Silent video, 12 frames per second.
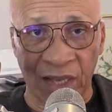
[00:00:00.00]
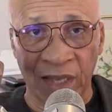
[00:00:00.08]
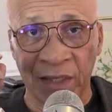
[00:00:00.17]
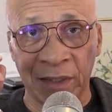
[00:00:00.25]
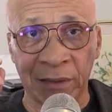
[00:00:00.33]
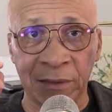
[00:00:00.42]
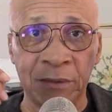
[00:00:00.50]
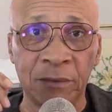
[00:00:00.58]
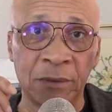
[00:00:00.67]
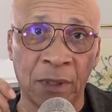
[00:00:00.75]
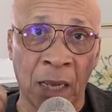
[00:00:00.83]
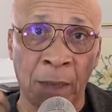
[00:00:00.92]
is,
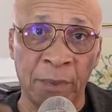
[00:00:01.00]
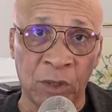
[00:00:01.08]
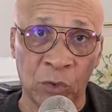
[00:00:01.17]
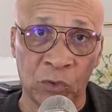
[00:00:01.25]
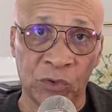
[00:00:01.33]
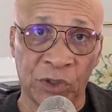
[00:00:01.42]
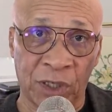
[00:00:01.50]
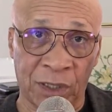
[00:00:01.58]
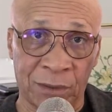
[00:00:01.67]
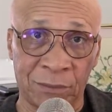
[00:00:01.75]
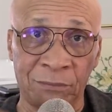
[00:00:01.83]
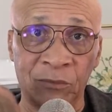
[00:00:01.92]
I may go to jail.
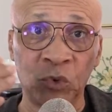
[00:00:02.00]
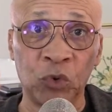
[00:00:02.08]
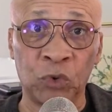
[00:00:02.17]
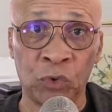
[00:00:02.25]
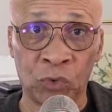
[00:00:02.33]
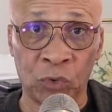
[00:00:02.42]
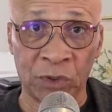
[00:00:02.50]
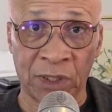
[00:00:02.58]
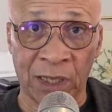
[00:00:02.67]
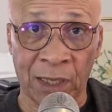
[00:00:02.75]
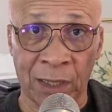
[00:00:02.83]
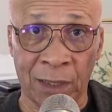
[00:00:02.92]
You don't
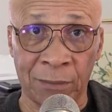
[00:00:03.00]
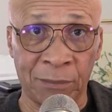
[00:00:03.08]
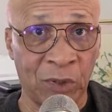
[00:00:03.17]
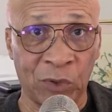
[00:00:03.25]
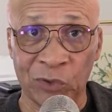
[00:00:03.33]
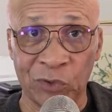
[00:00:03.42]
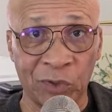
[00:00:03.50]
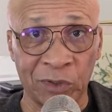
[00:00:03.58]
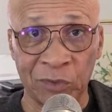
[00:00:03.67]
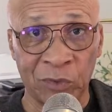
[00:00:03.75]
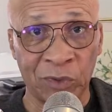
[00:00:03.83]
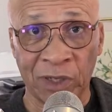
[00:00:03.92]
care because you
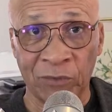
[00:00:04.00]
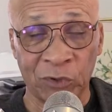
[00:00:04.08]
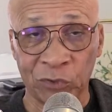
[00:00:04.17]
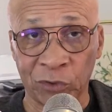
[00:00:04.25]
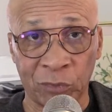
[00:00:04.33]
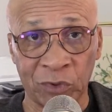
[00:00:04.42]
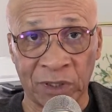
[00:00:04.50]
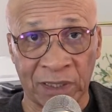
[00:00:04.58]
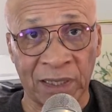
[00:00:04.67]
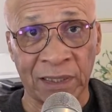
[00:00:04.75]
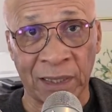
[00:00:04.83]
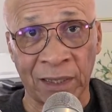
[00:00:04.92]
don't have the troubles that I
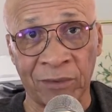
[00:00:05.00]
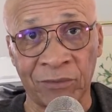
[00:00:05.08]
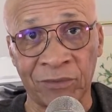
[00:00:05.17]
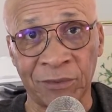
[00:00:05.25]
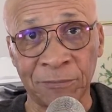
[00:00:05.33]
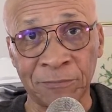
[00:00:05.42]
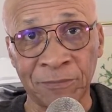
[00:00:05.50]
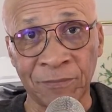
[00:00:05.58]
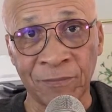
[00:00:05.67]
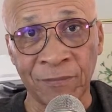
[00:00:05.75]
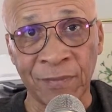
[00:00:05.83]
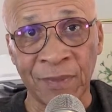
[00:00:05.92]
have.
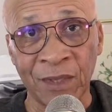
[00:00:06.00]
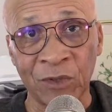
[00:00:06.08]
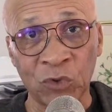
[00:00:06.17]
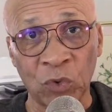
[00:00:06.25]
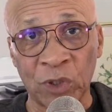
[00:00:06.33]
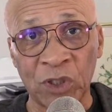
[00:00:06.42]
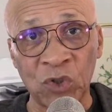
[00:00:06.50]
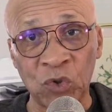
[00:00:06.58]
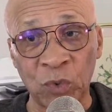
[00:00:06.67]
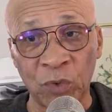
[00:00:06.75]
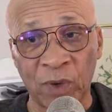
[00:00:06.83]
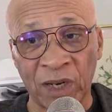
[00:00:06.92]
So he's
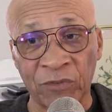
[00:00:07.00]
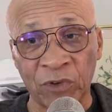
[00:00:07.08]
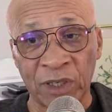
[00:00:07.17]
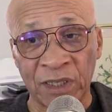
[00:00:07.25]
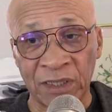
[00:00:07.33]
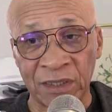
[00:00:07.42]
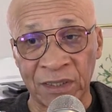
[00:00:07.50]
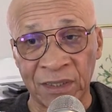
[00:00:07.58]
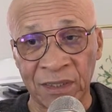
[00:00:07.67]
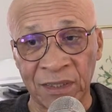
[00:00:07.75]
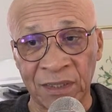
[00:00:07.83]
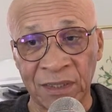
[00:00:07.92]
doing whatever he
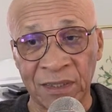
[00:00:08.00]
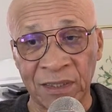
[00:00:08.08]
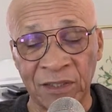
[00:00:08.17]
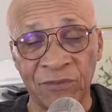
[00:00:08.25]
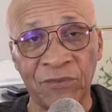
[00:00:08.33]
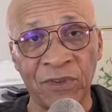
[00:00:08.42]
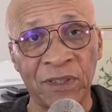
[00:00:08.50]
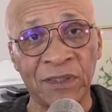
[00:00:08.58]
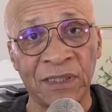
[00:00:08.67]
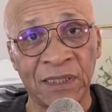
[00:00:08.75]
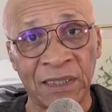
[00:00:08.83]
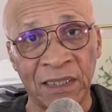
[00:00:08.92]
feels
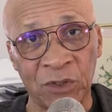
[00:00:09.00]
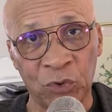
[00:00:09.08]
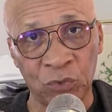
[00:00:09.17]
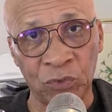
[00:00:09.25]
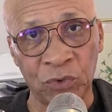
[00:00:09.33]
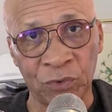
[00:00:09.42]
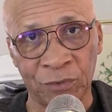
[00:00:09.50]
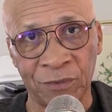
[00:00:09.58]
he needs to do